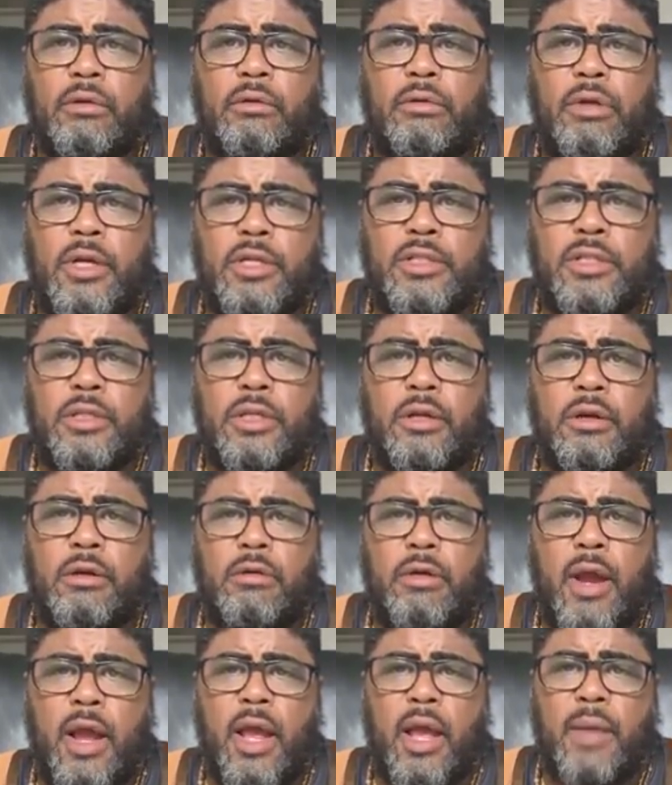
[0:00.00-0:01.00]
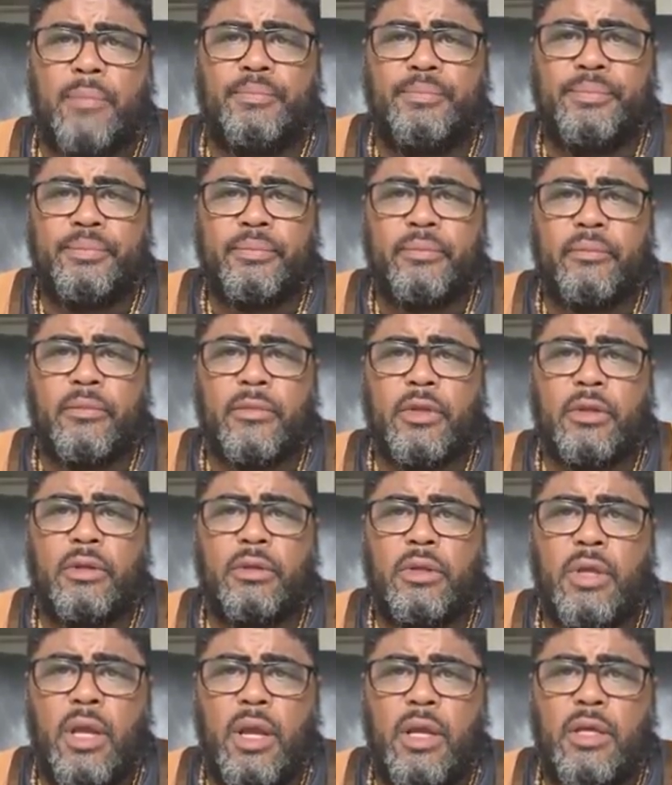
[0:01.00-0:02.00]
crusty the Crab,
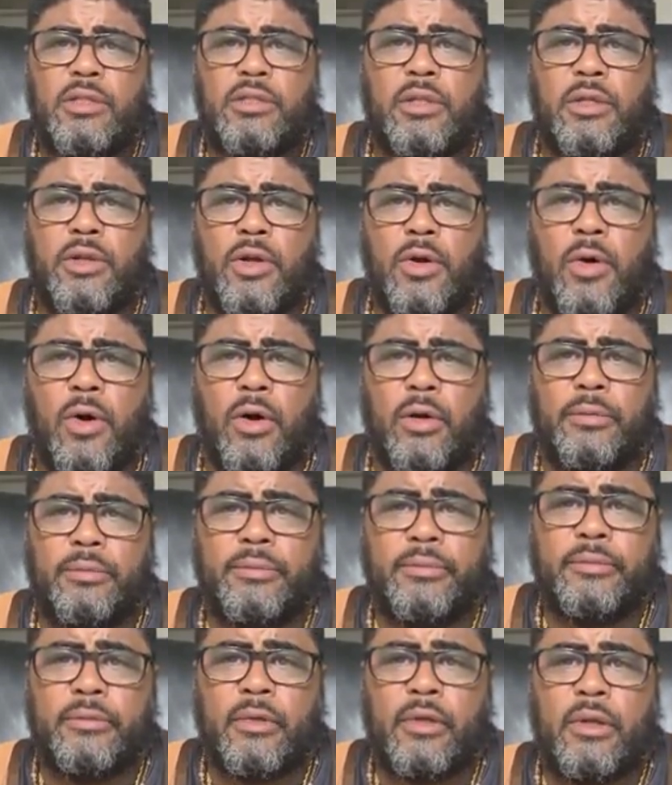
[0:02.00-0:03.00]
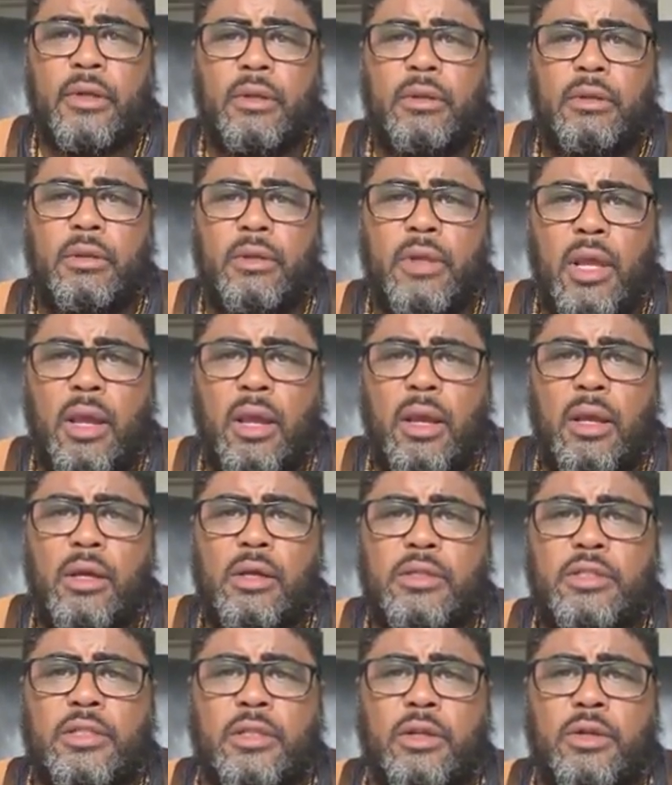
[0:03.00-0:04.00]
there's the door.
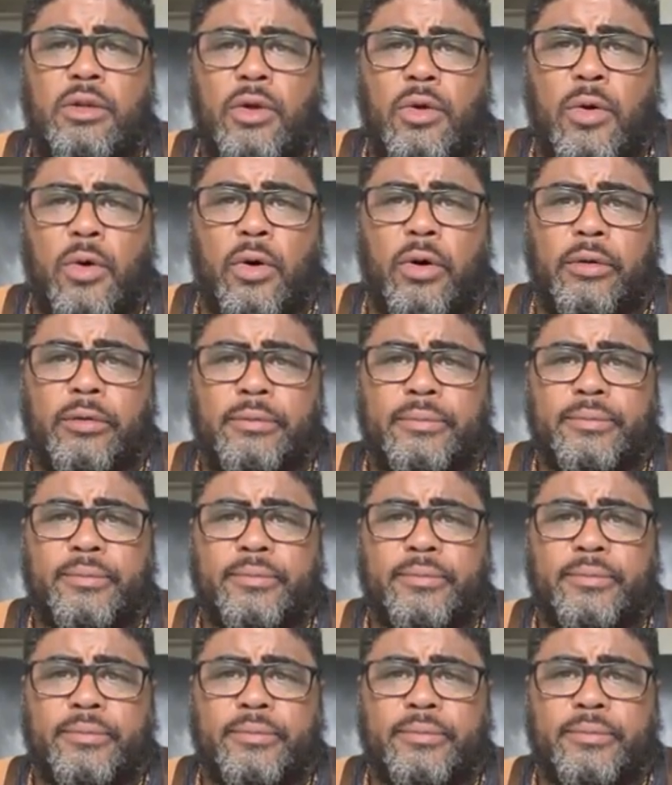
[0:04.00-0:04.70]
There's the door.